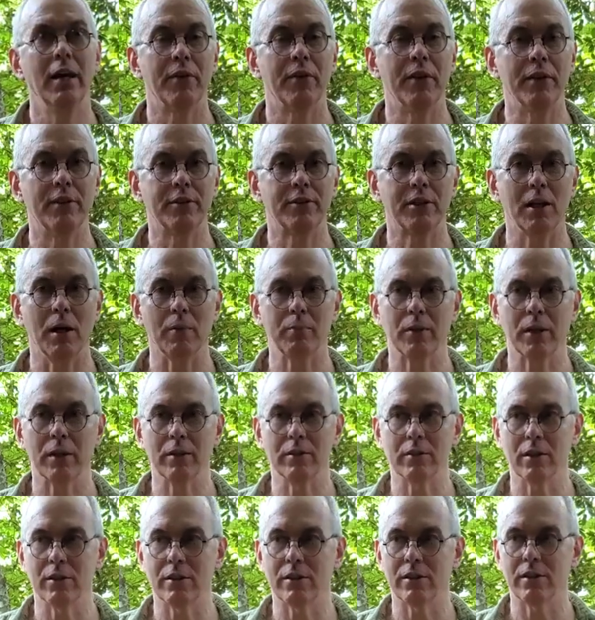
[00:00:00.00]
then
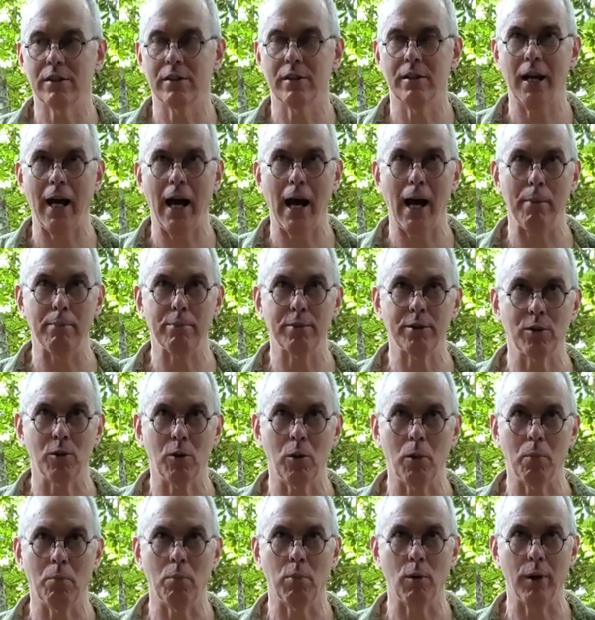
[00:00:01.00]
something just snaps
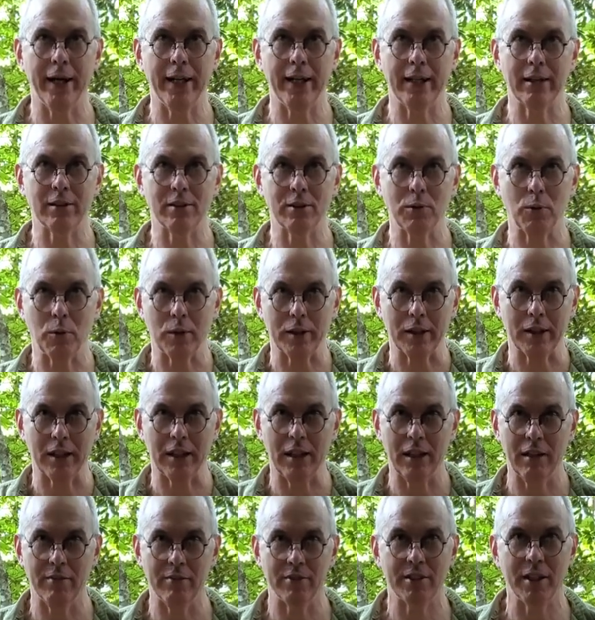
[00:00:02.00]
or breaks or
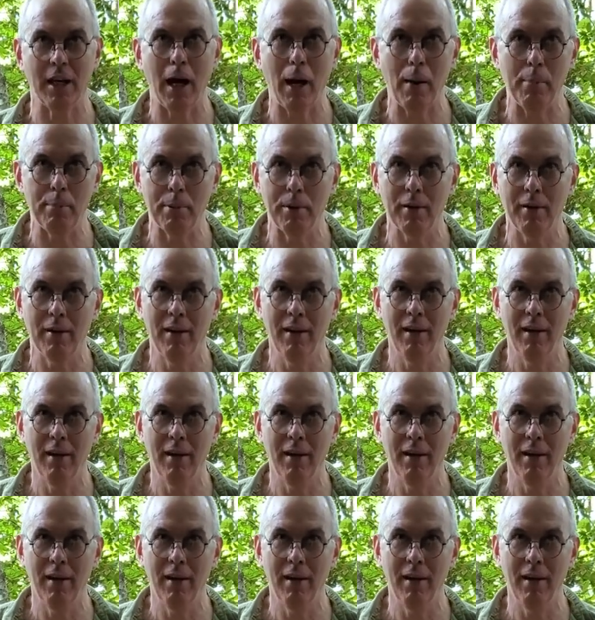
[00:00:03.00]
gives up.